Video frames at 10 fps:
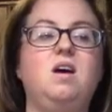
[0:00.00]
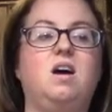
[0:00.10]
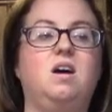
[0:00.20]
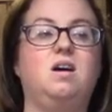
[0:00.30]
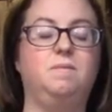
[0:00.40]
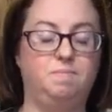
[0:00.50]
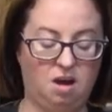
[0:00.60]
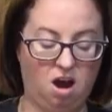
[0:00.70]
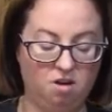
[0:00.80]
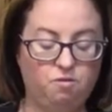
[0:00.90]

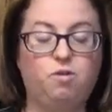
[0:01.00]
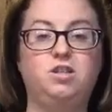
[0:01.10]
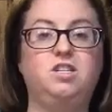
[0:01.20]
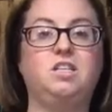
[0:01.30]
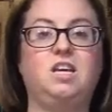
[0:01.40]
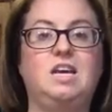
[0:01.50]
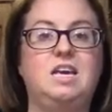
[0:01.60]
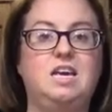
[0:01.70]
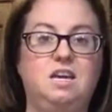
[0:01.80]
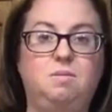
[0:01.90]
Unfortunately,
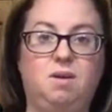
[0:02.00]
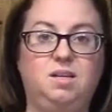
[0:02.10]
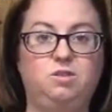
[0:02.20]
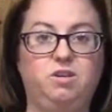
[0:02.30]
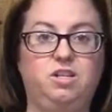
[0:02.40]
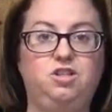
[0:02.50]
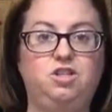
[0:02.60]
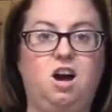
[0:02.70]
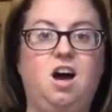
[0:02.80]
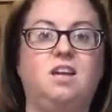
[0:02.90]
in my
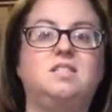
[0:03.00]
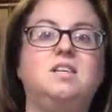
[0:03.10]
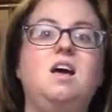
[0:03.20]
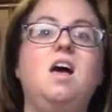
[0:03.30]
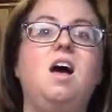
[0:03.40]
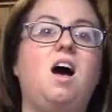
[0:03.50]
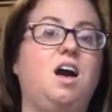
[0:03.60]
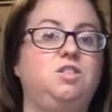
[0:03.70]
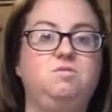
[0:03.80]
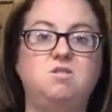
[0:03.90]
screenshot, I
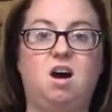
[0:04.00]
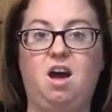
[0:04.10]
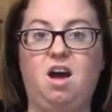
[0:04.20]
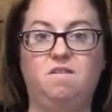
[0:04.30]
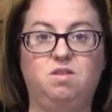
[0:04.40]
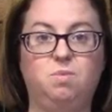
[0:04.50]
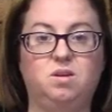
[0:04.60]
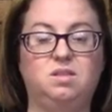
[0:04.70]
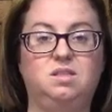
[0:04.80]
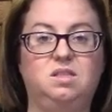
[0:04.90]
do not have the
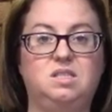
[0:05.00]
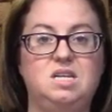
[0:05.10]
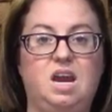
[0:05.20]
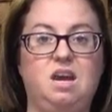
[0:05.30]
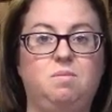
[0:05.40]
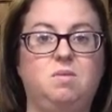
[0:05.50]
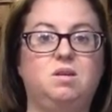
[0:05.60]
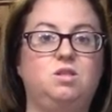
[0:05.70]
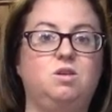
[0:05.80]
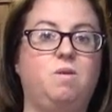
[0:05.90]
person's name,
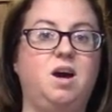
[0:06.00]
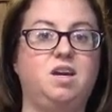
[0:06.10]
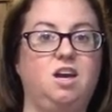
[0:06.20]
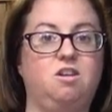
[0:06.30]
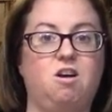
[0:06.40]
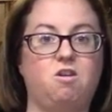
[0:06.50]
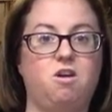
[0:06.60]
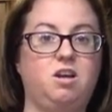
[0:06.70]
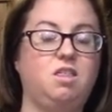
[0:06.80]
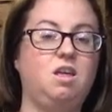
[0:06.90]
so I cannot
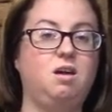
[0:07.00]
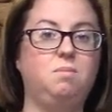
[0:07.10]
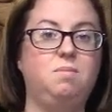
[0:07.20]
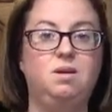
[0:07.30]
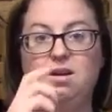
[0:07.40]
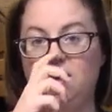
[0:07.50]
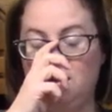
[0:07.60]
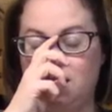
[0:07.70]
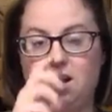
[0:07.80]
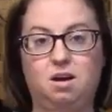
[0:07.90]
credit them,
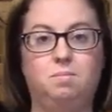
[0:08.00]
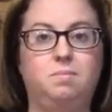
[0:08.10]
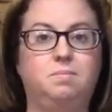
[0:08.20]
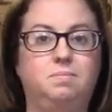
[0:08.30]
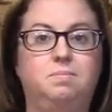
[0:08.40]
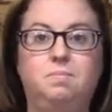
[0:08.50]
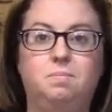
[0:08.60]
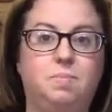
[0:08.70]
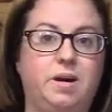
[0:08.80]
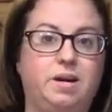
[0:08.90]

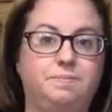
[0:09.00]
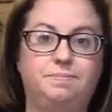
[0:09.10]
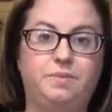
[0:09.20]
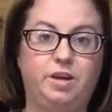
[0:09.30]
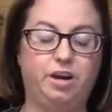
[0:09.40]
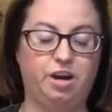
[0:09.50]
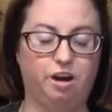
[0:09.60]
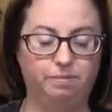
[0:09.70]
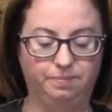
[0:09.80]
but there you go.